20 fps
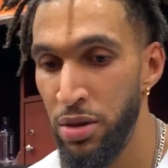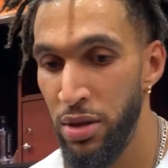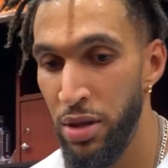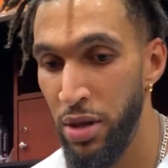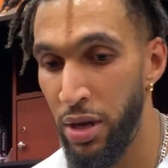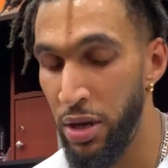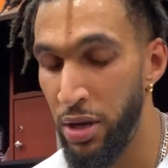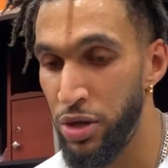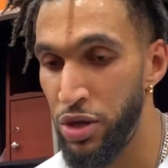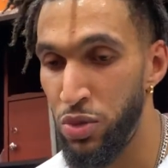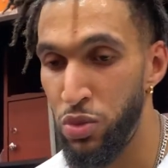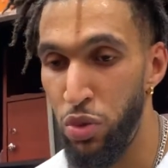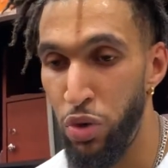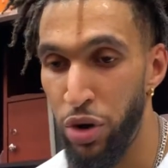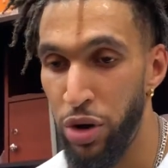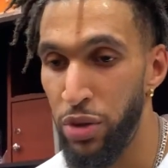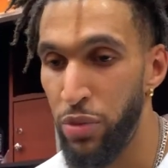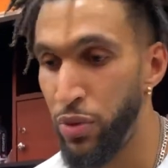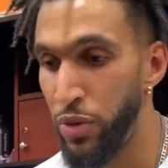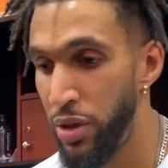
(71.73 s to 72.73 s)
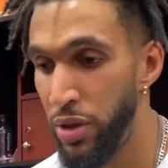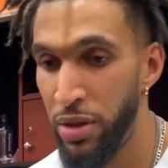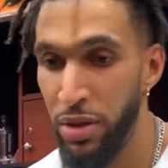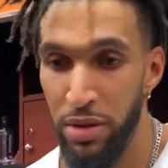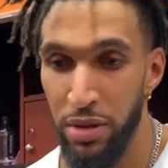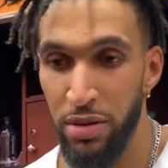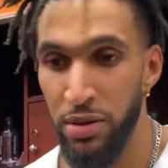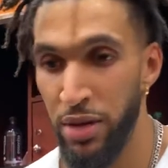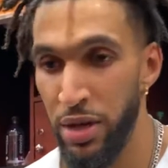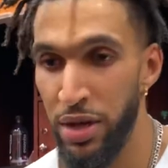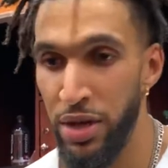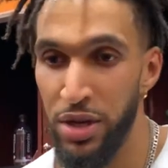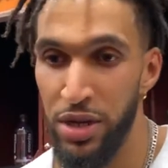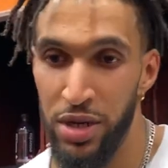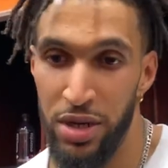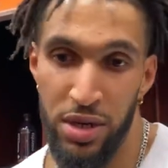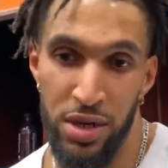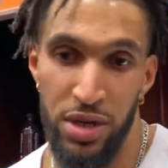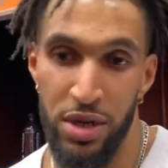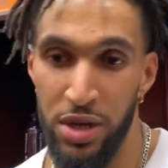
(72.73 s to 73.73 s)
kind of just working with each
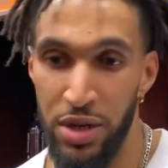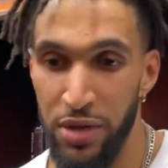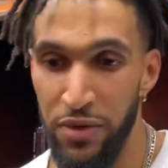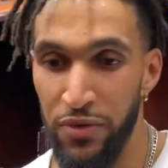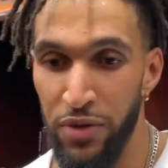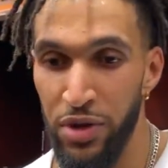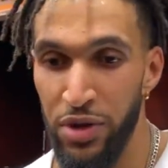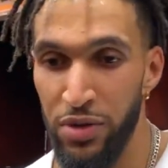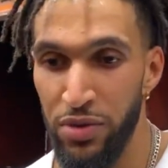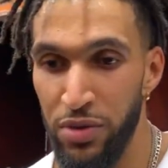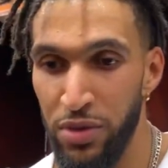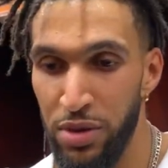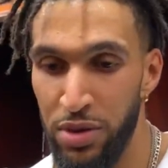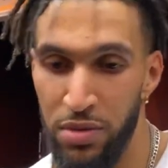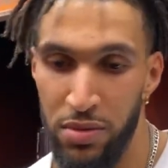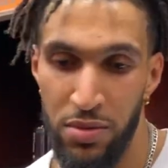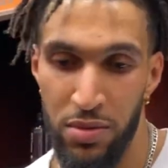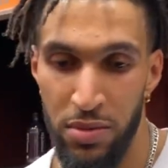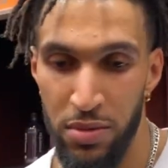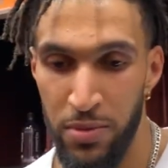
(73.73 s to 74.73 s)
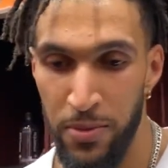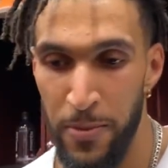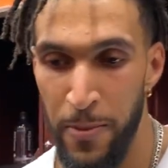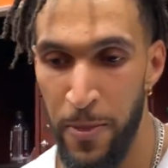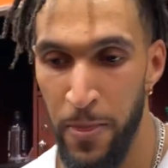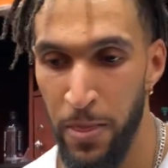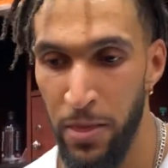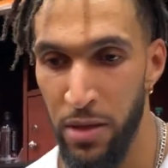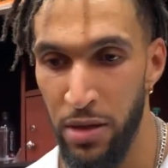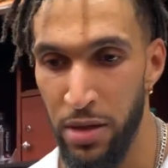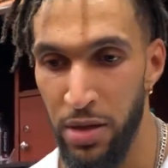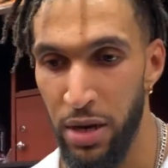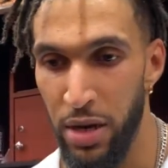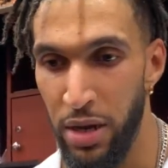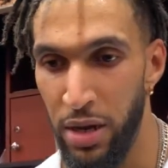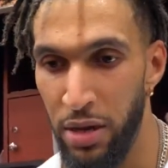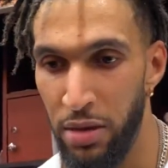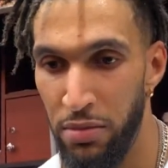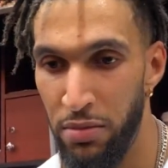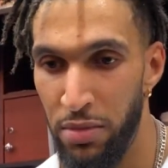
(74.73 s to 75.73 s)
each individual, and then it kind
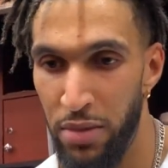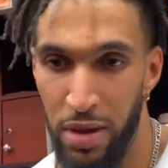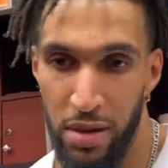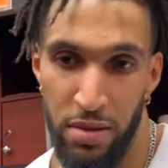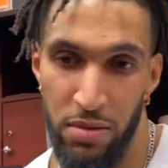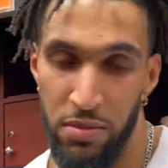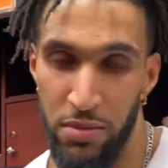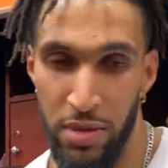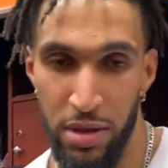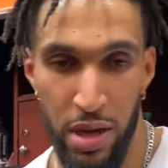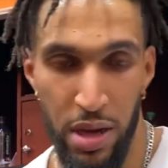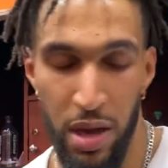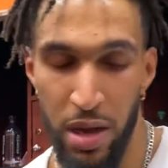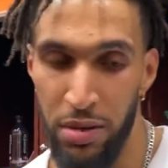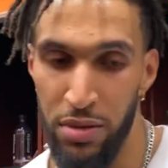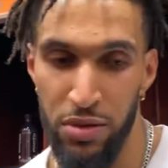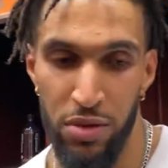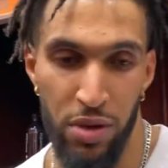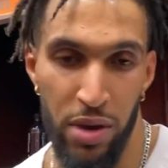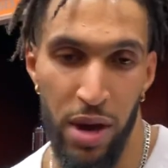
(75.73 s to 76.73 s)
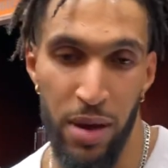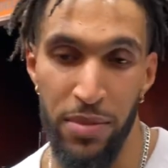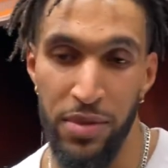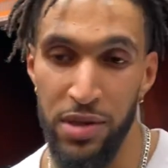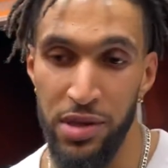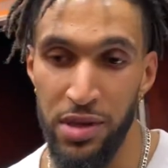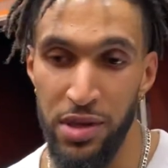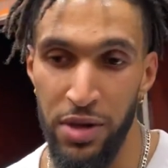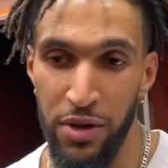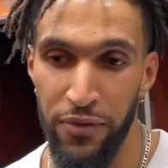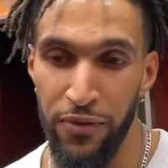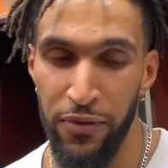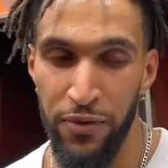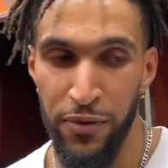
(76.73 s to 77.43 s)
of uh, you know happens itself.